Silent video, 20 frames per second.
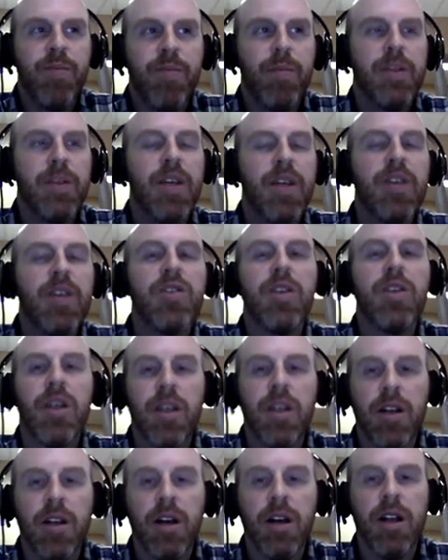
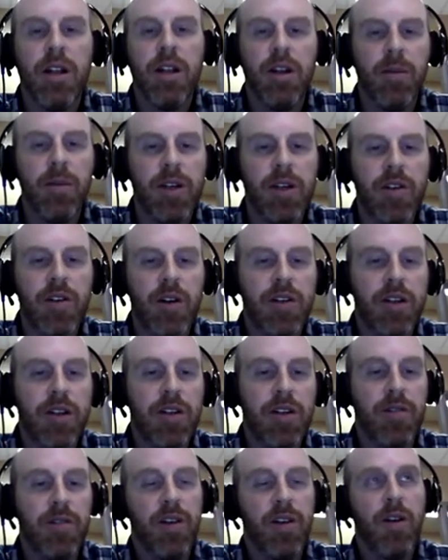potentially a little bit daunting
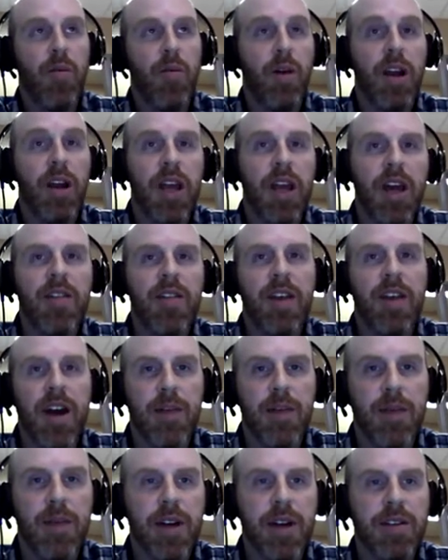to figure out where to get the
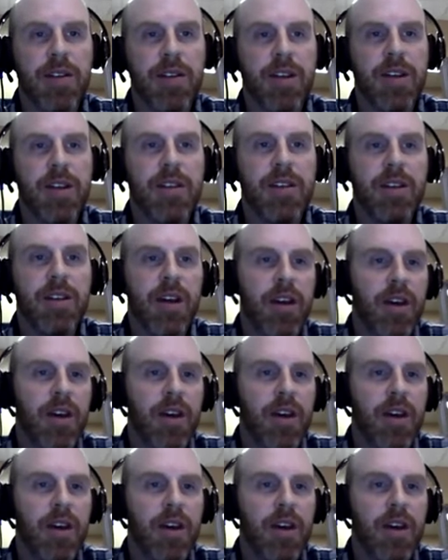iPSCs.